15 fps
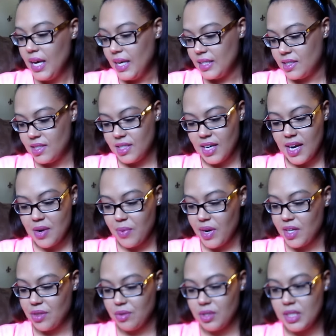It's
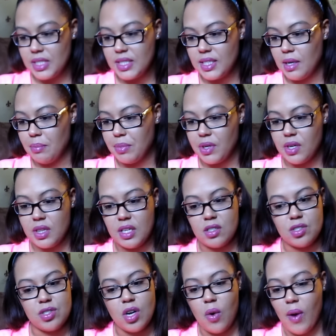January through December.
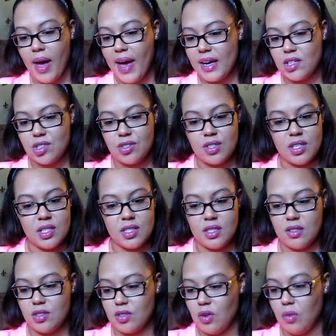There's no extras.
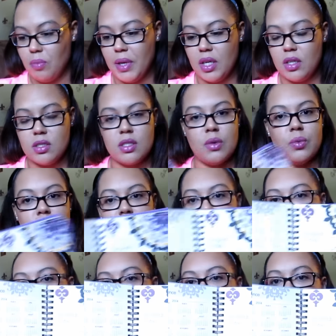There's no bells and
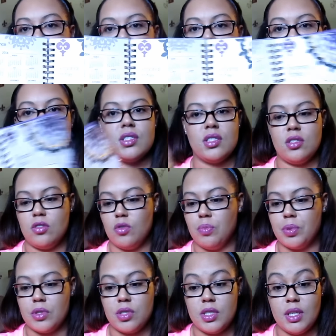whistles. It's just
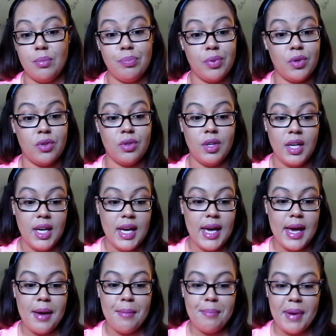super simple
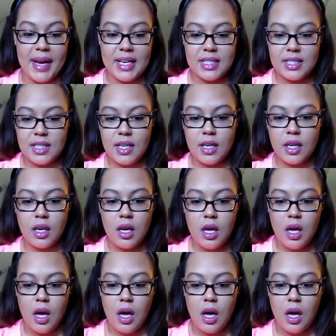and basic.